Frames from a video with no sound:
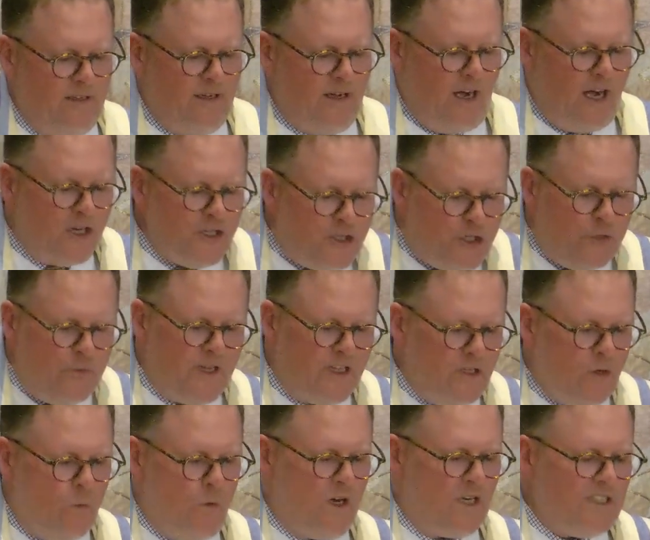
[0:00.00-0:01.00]
are doing
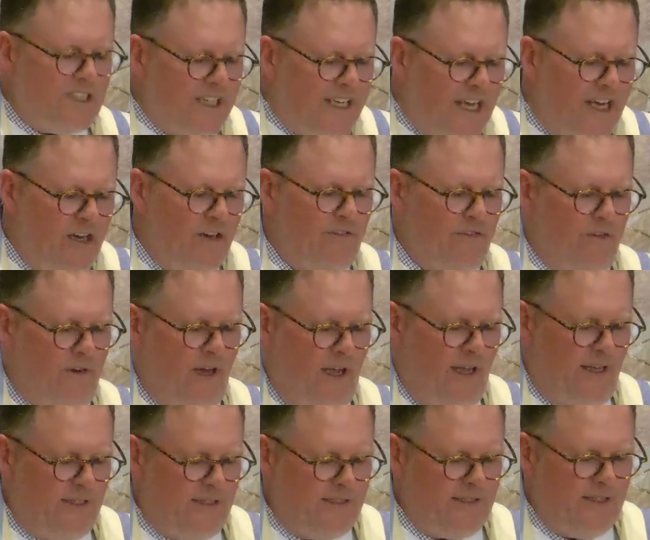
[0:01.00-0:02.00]
the work to care for
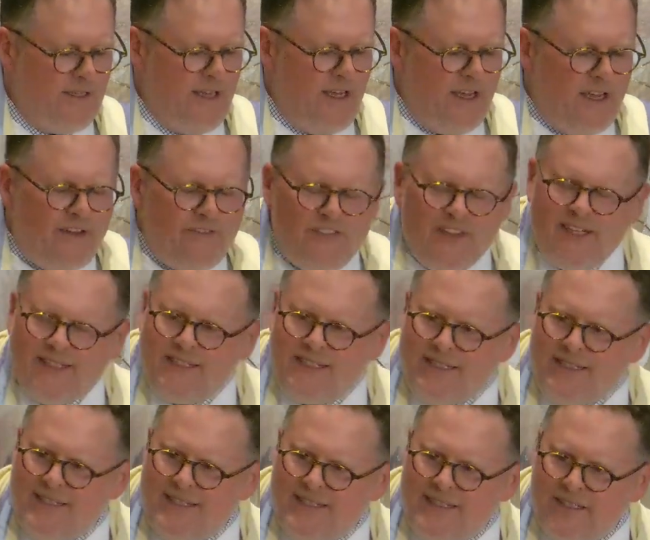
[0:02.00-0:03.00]
us, if they
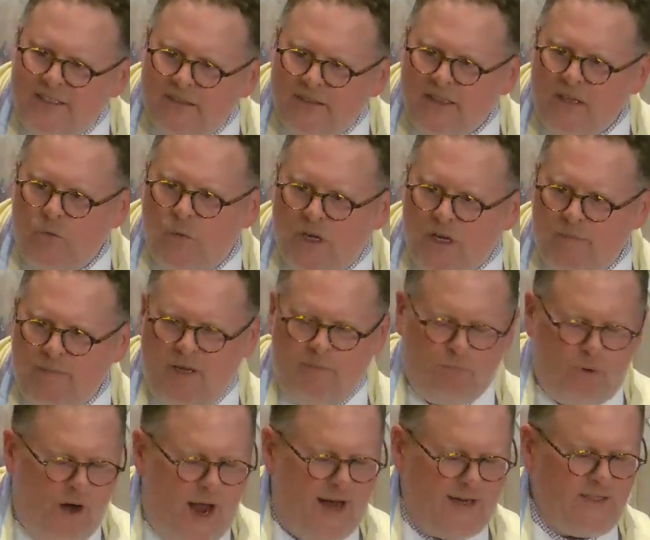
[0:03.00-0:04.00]
sincerely want to be
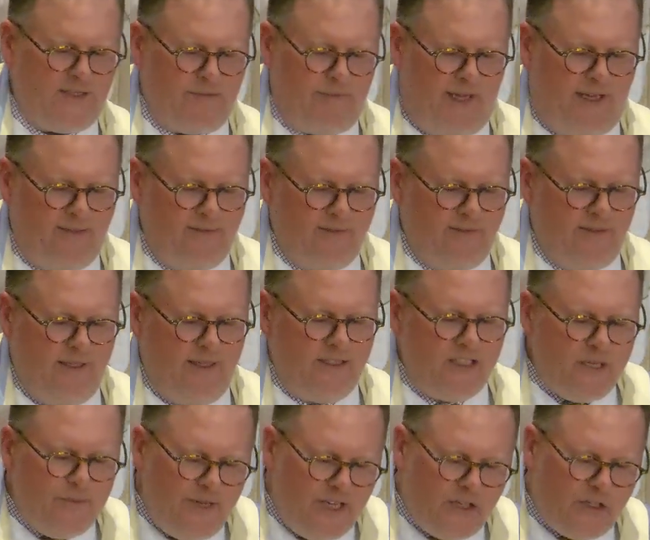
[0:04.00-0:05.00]
proximate,
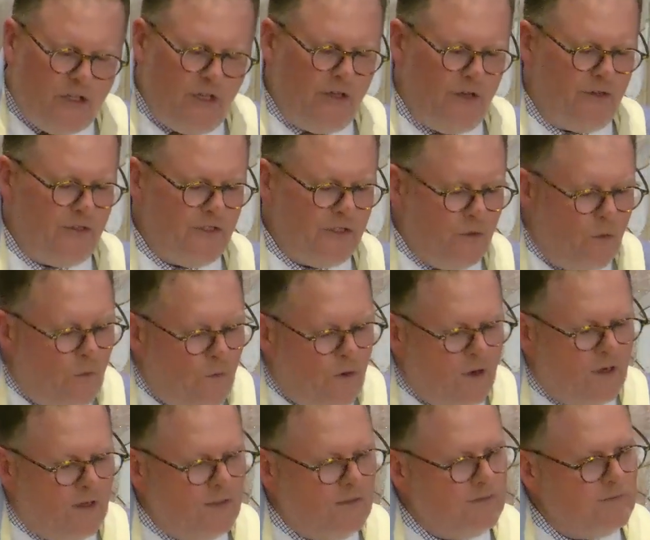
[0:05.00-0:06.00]
to be close,
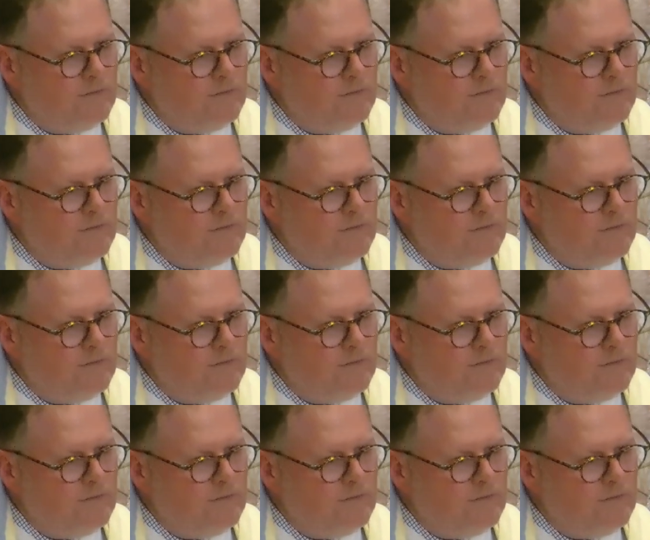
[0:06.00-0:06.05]
or